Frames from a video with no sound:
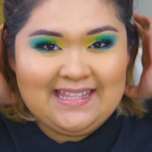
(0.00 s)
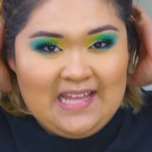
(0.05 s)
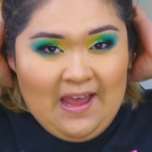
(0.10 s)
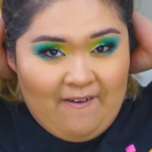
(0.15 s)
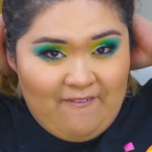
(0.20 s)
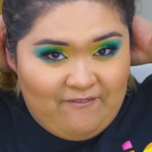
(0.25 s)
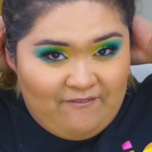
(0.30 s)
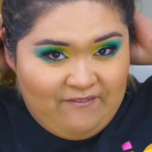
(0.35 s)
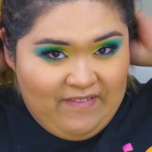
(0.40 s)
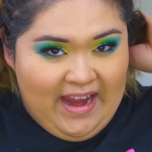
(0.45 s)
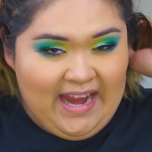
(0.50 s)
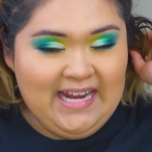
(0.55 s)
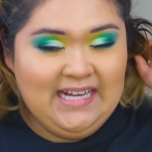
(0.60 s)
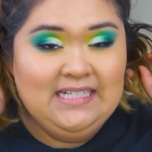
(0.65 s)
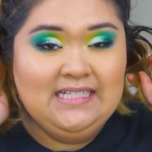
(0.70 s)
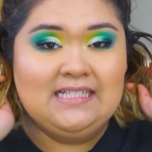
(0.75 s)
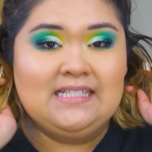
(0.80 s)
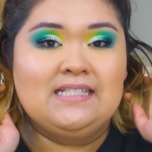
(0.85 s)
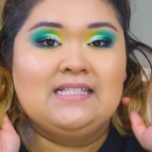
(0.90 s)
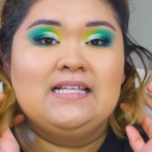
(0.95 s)
the
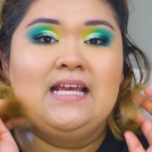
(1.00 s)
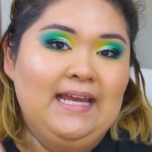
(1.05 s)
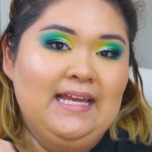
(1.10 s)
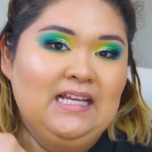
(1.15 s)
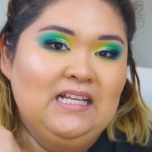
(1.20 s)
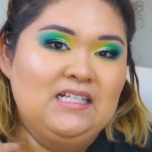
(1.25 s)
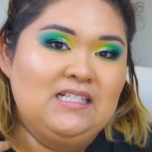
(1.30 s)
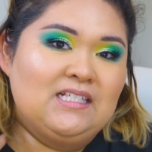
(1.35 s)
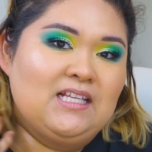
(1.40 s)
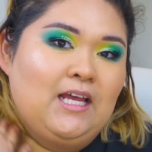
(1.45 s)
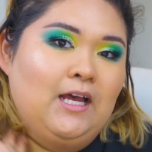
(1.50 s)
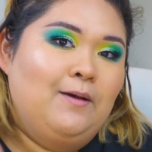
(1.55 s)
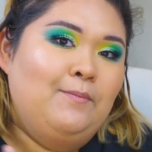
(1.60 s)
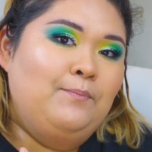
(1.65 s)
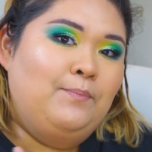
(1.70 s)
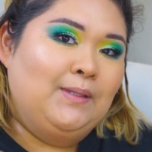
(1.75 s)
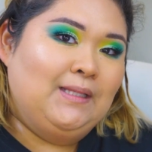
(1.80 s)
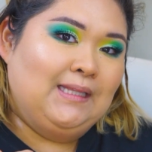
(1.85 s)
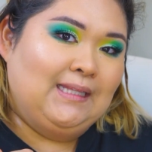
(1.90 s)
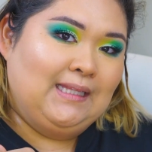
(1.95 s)
face is
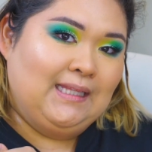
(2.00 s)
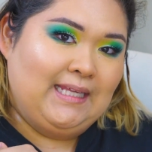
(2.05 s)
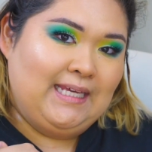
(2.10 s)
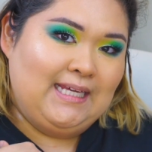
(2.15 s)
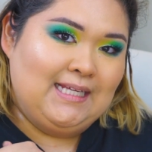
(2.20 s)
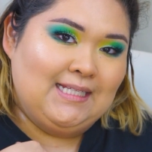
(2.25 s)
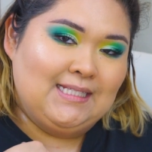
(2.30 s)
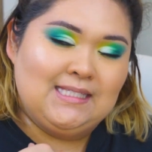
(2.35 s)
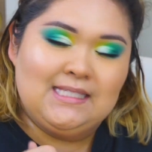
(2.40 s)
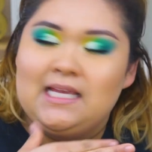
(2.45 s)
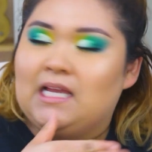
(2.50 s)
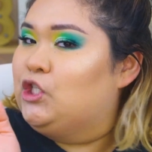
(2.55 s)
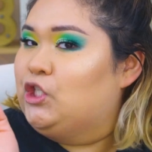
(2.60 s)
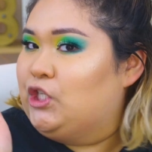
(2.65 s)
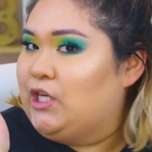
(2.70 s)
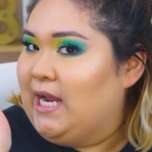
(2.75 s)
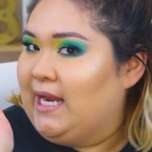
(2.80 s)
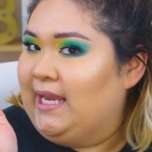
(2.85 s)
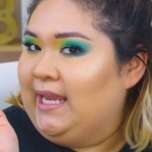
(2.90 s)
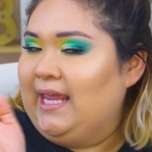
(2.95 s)
complete.
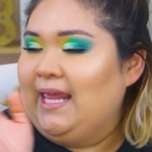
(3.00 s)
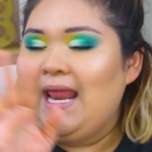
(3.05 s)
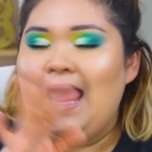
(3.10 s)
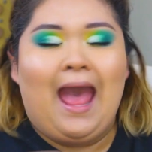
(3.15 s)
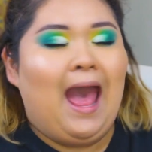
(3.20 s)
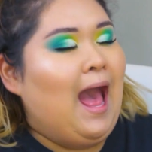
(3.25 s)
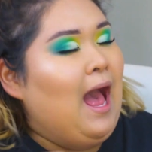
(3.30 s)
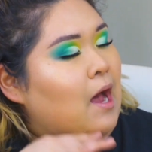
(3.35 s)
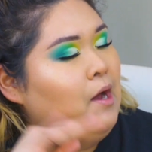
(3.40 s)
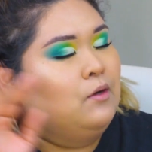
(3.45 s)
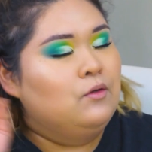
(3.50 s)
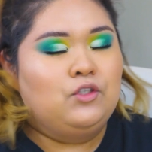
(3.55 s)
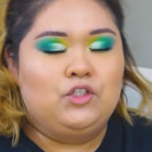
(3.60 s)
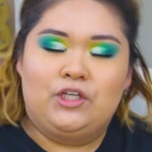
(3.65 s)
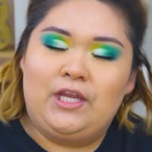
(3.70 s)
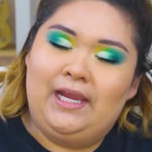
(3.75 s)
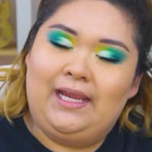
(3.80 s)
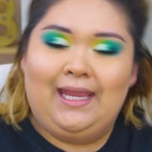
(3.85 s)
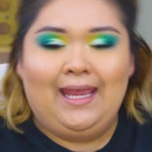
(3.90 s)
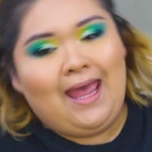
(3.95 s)
Check it out,
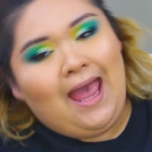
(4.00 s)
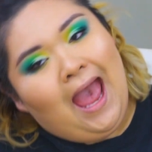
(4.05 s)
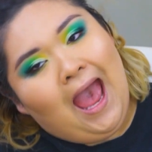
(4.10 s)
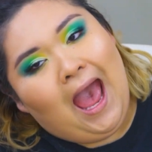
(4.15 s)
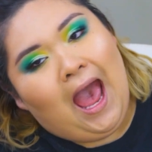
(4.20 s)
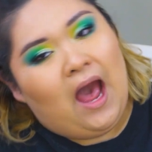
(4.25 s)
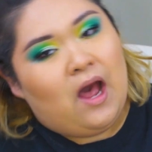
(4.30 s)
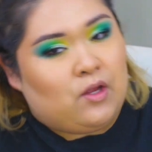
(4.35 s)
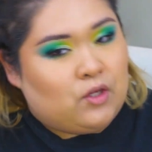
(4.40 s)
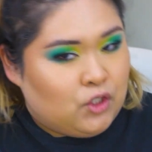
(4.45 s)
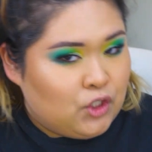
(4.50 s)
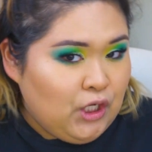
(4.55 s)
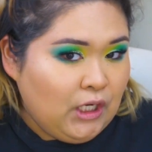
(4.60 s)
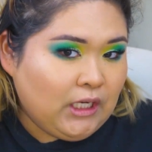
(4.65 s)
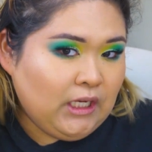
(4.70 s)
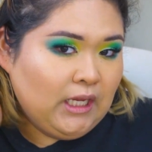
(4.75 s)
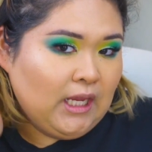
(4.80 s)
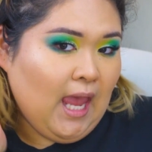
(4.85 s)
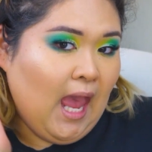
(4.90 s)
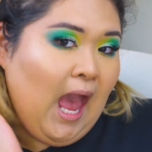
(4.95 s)
check it out,
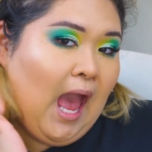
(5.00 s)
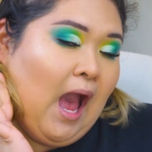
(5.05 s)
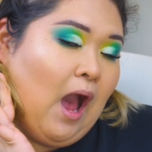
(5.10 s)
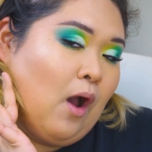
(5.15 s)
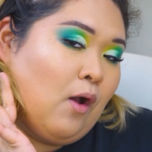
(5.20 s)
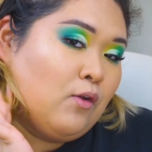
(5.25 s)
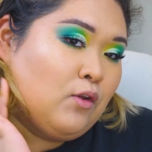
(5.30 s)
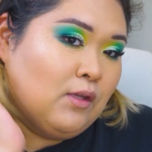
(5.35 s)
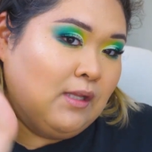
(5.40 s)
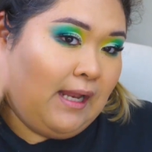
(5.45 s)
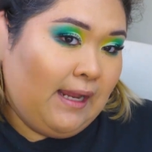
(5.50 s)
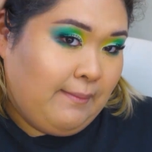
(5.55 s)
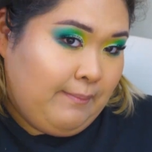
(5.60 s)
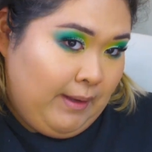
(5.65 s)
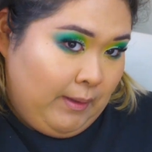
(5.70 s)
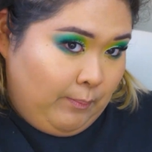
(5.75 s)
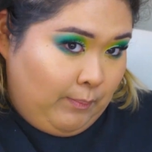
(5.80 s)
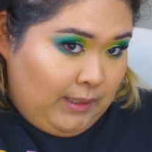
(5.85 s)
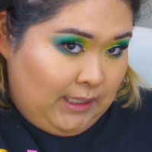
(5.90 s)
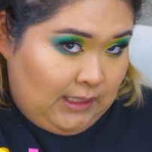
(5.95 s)
check it out. You like
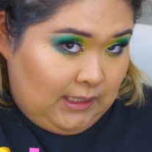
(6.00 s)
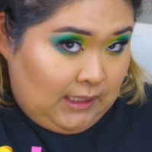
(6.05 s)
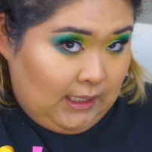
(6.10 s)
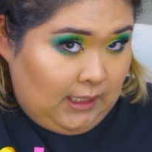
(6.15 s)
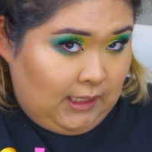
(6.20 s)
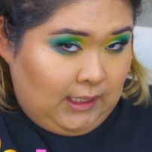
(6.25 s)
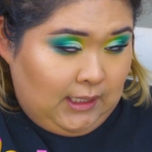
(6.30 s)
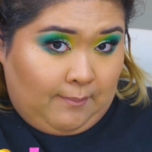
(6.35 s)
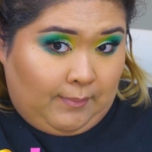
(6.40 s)
my piña?